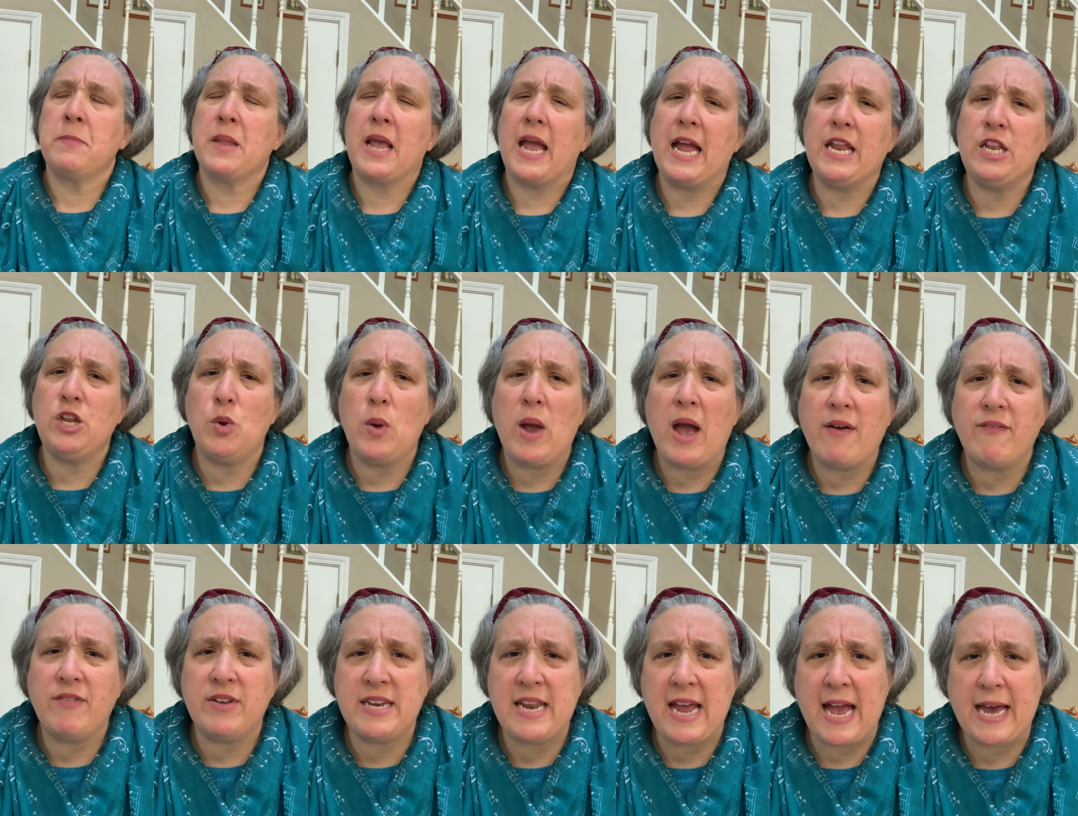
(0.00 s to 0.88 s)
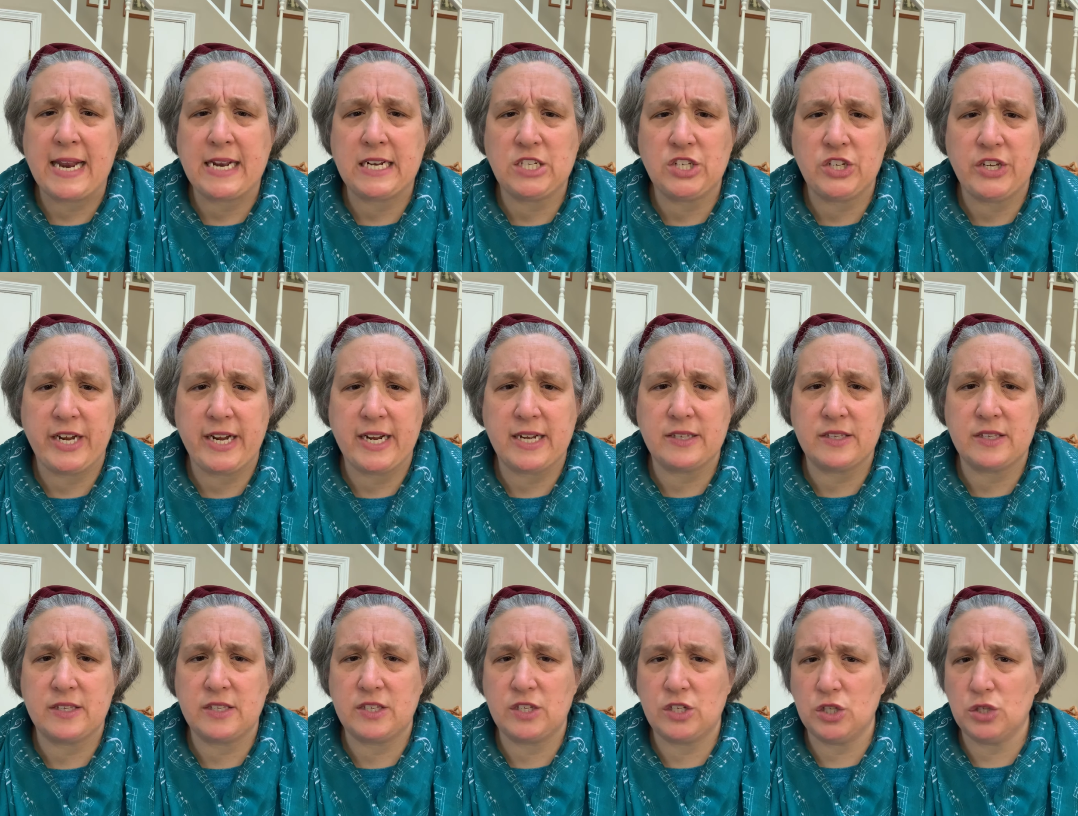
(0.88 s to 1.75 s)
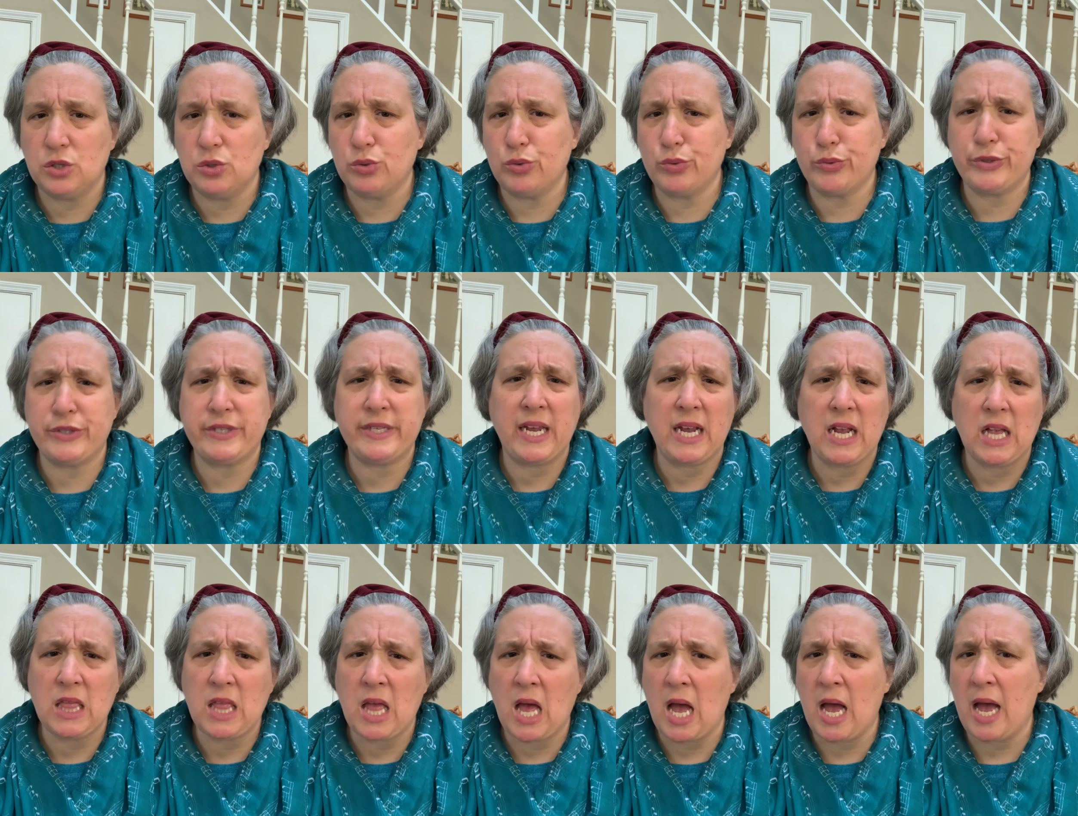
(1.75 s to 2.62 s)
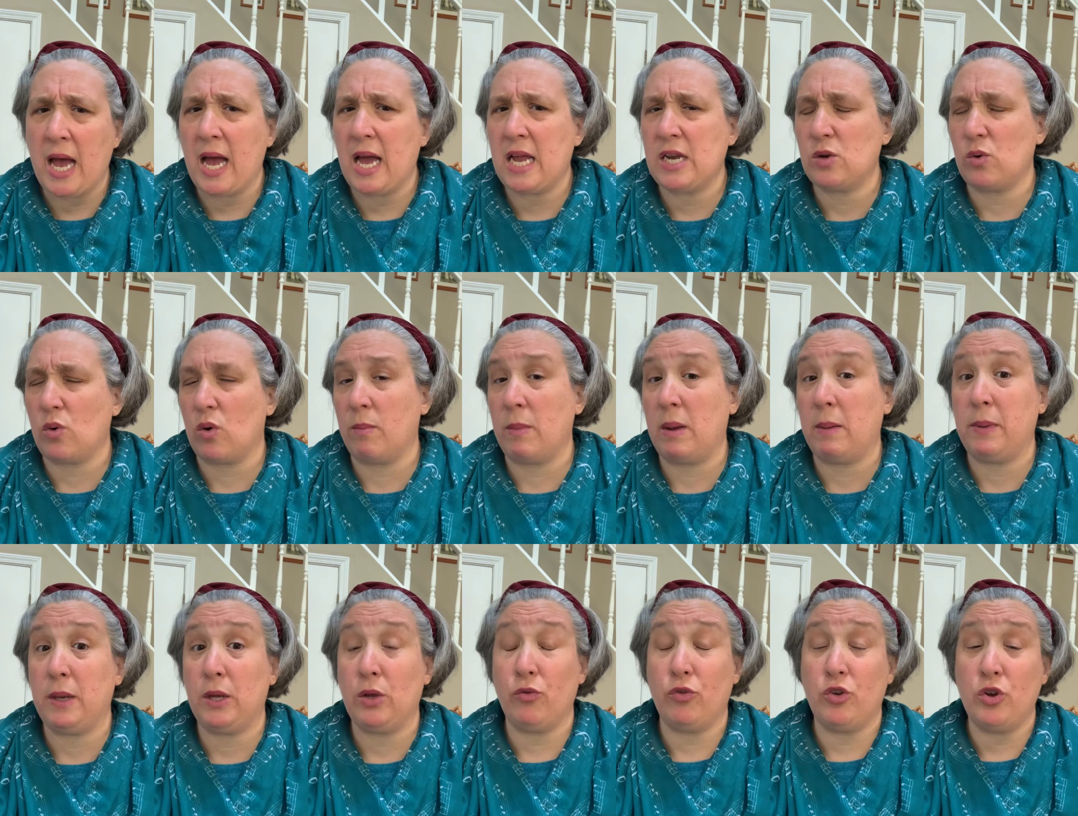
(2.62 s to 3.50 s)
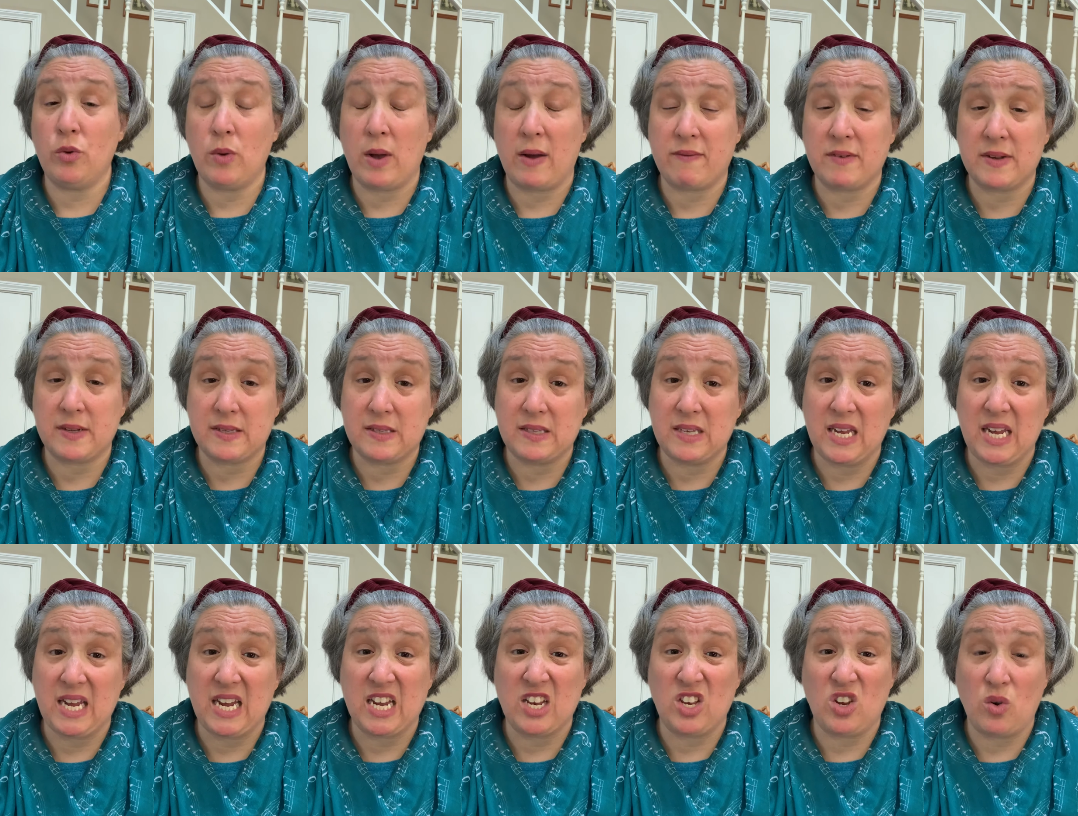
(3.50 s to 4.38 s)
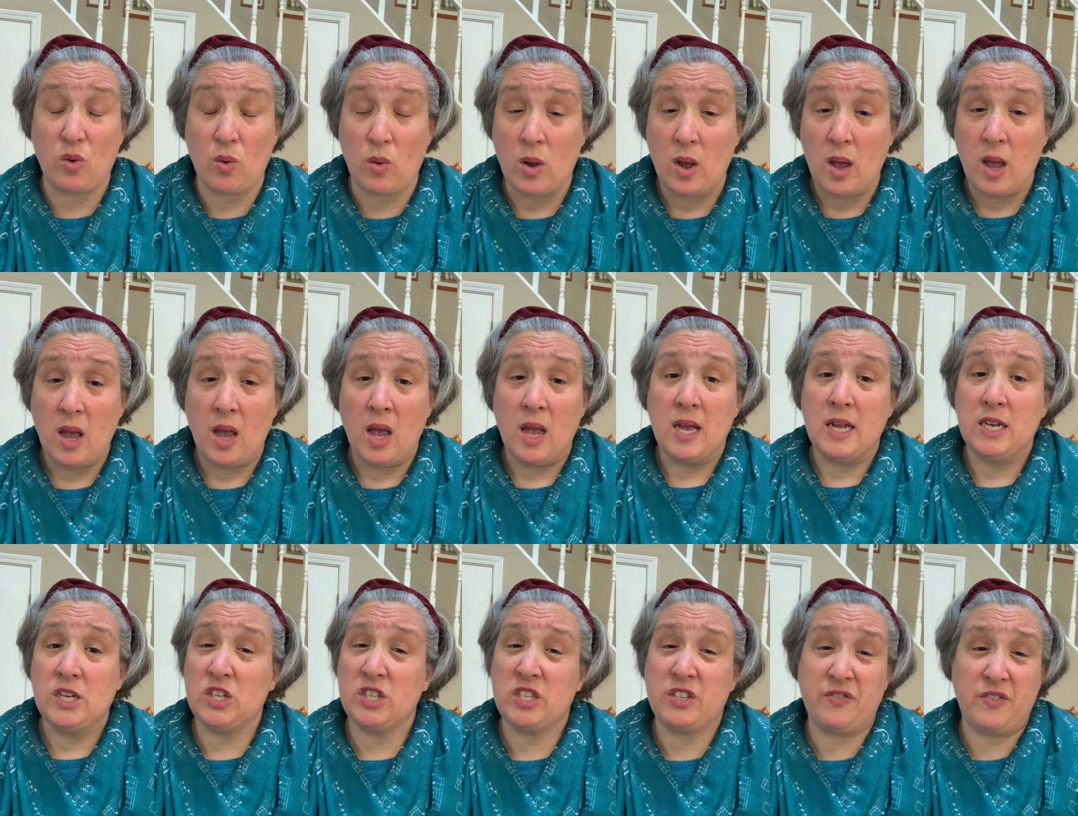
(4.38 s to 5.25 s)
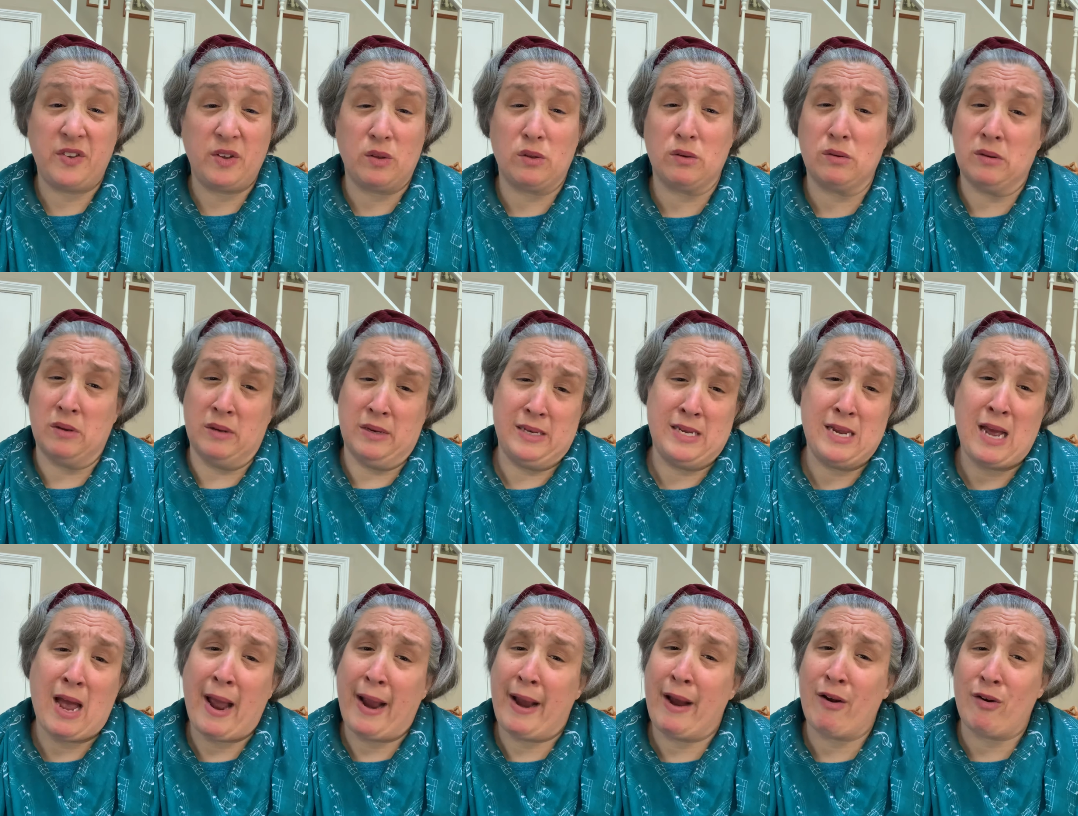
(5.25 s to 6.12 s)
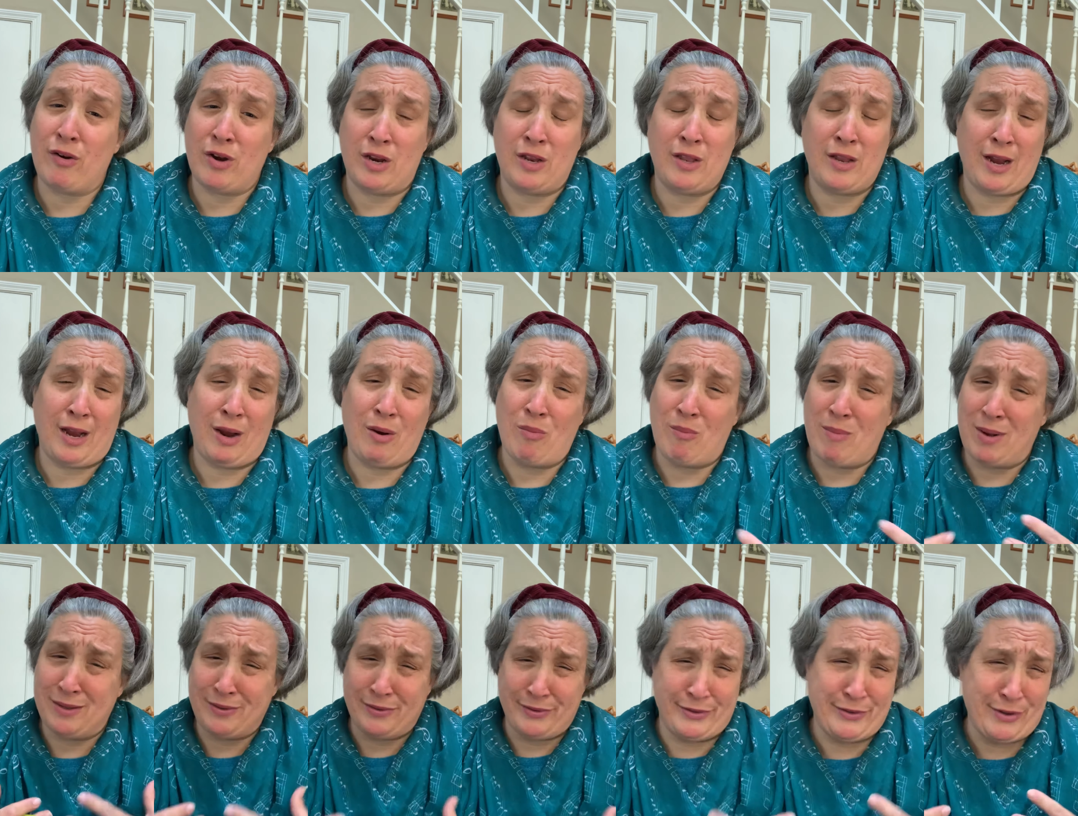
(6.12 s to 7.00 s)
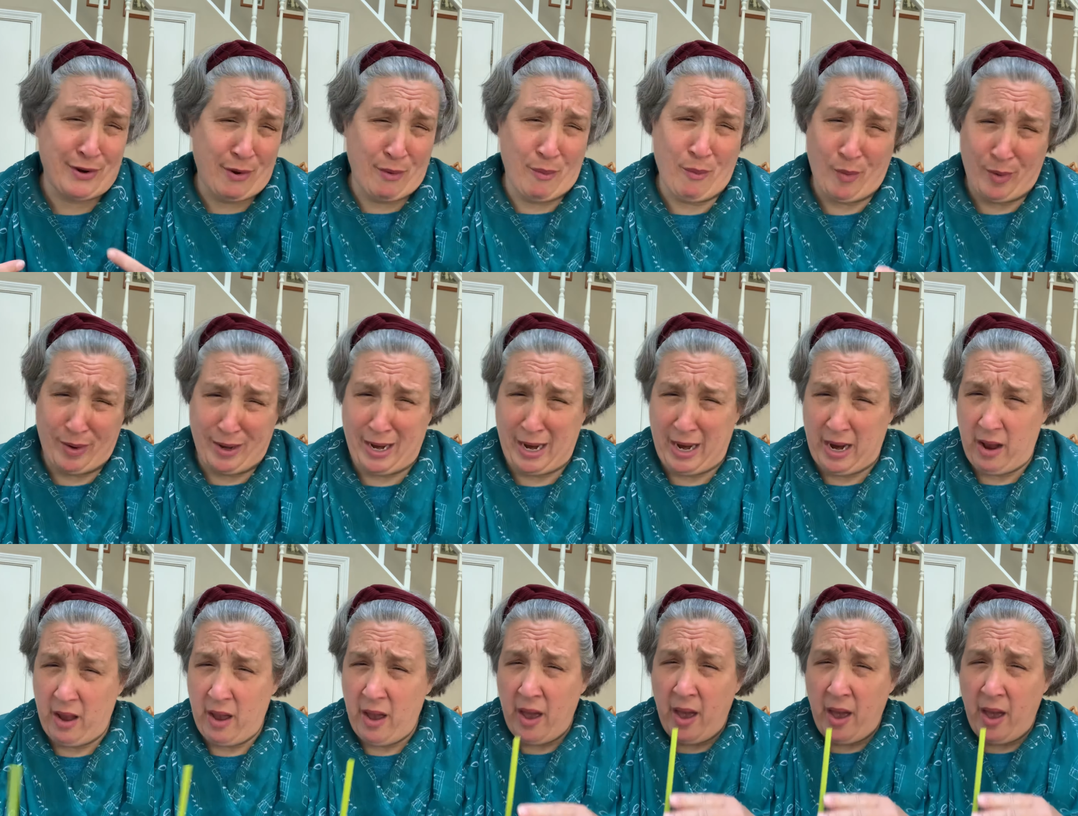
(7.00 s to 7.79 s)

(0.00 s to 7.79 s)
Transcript: you haven't had a chance to sing a lot, or maybe you do have to sing and you just feel tired and that your muscles aren't working.